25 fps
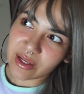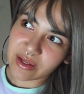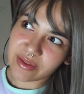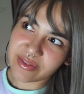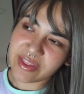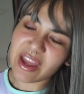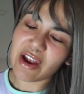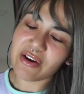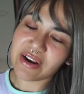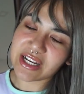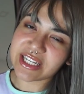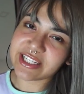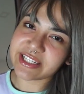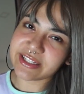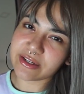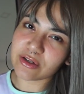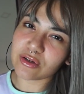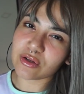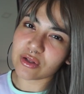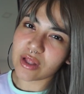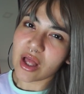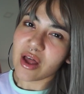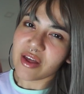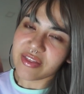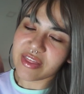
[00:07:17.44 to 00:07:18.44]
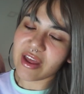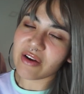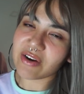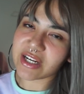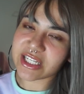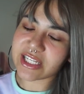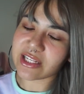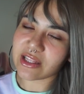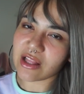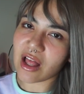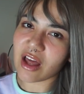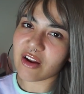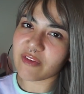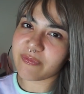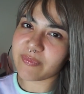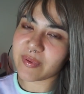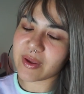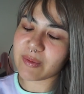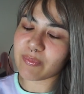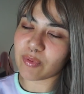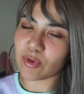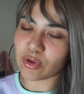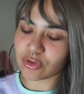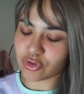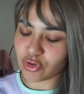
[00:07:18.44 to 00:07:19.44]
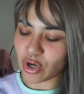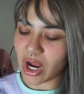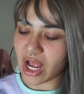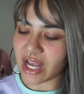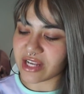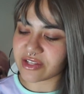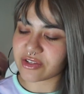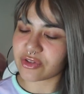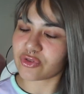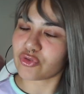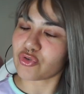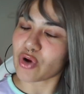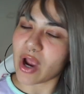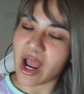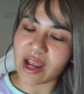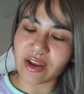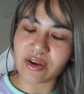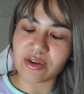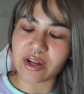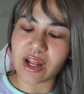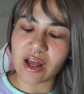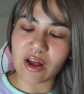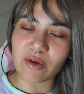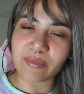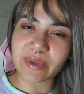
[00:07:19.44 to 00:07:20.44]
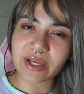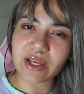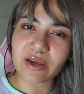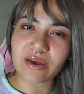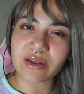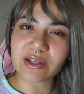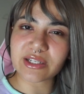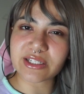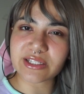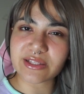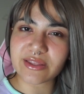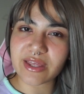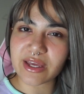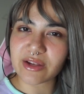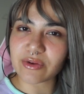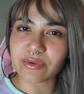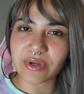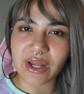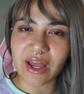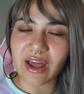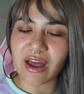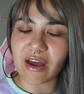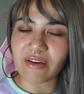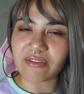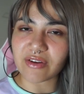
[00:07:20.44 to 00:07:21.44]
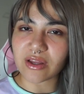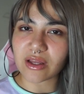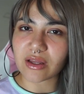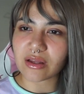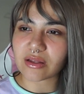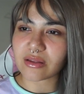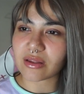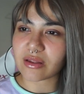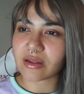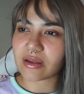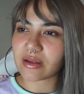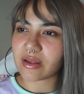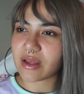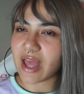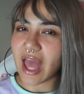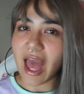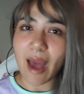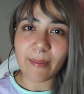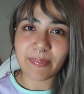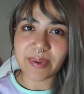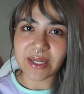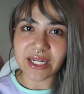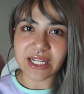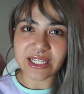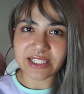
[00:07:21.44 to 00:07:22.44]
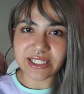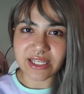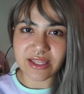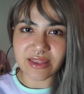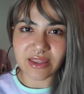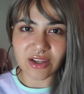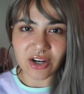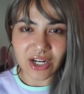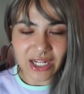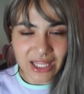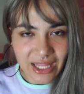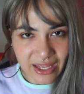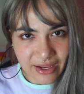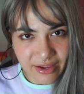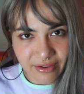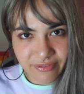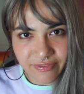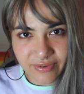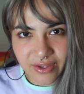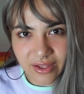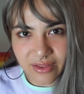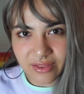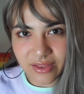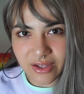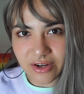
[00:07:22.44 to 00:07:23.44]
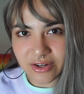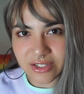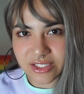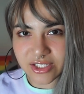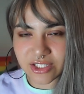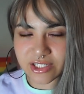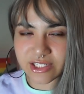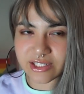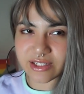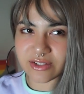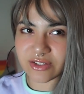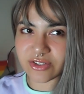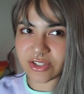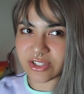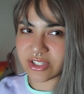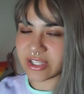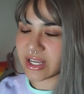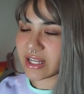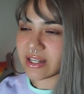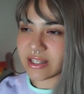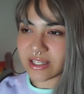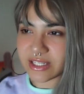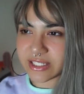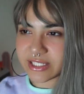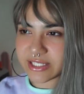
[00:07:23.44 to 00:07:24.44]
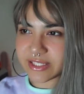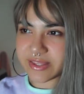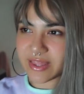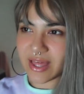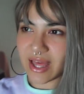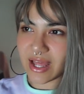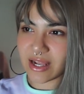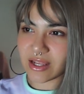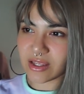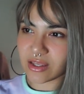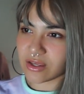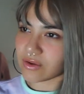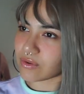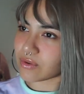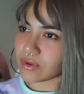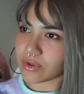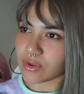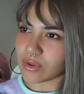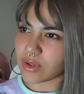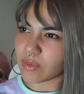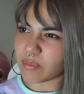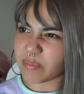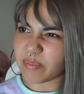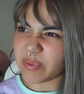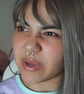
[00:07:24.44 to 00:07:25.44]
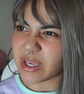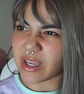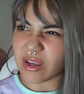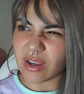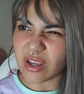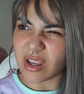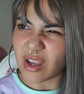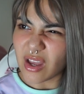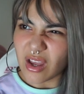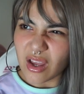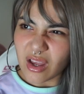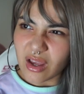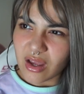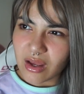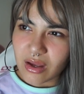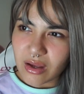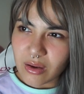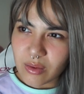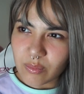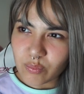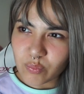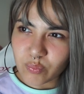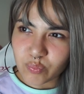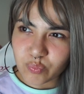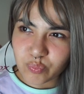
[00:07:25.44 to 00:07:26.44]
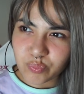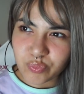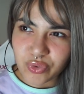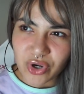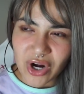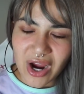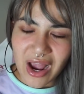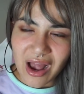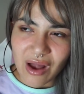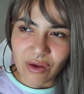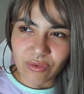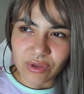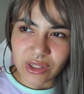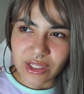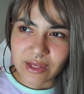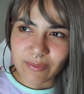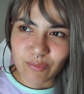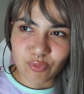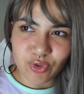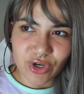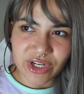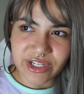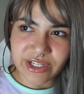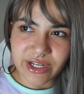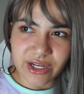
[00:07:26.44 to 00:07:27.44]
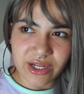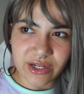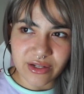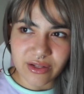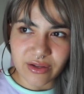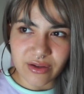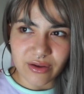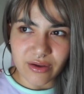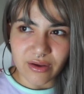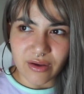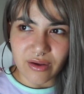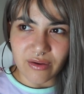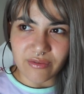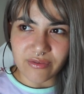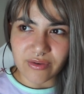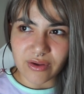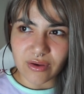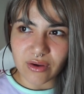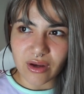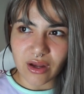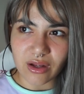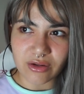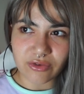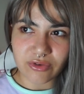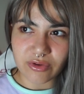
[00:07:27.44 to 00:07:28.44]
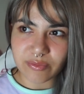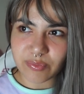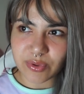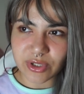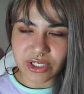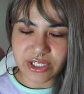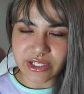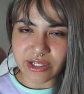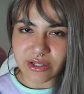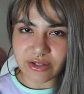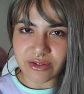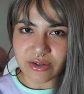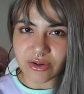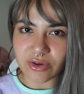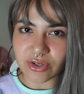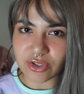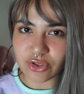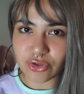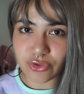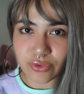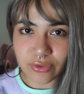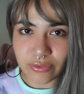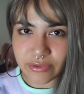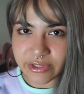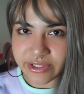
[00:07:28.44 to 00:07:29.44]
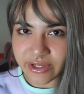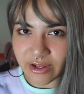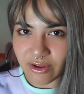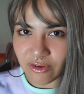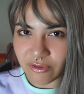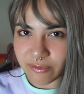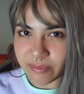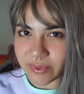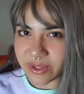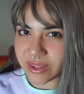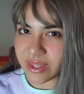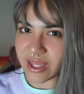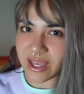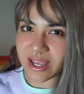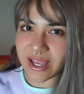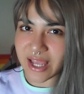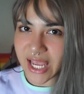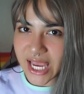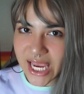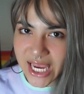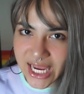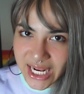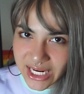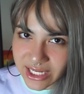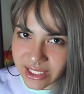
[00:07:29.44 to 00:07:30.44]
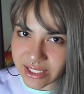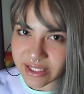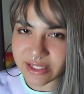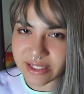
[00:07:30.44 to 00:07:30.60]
there is a lot of people trying to drag you down because they don't have happiness in their life, and they're just jealous that you could be proudly present of 100% your true self, but they can't.